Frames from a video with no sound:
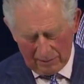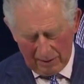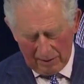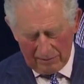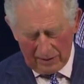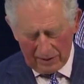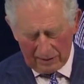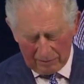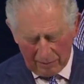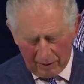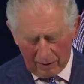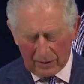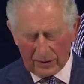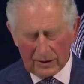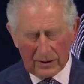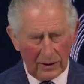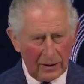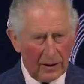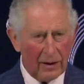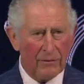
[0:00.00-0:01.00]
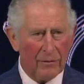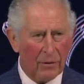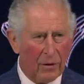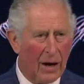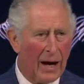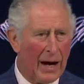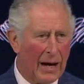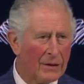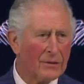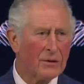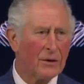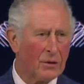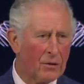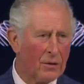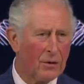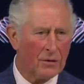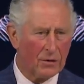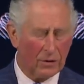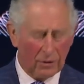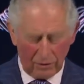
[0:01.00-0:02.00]
Public policy, therefore, has a
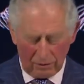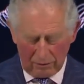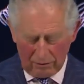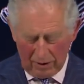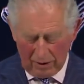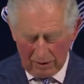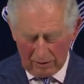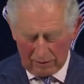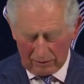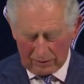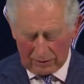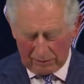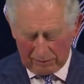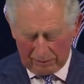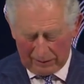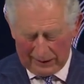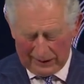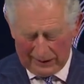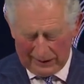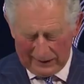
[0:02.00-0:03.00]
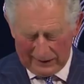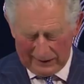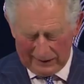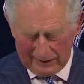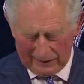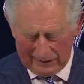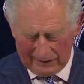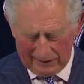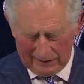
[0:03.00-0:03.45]
critical role to play.